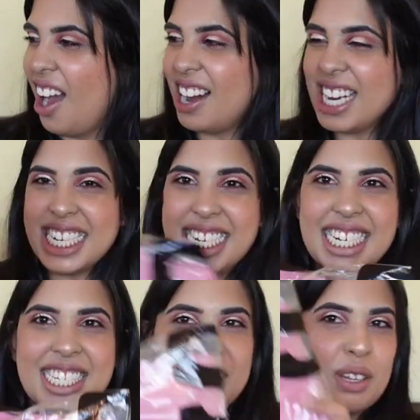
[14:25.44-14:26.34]
I
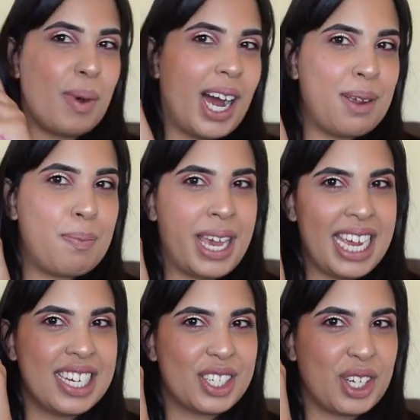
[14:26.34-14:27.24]
needed to buy
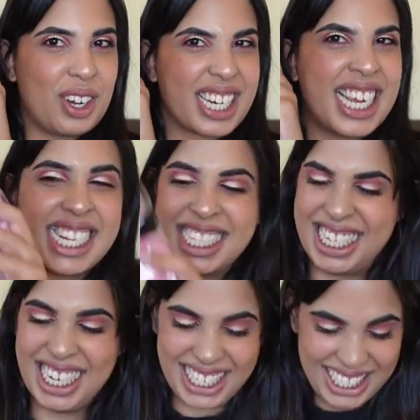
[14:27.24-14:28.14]
pink juggers.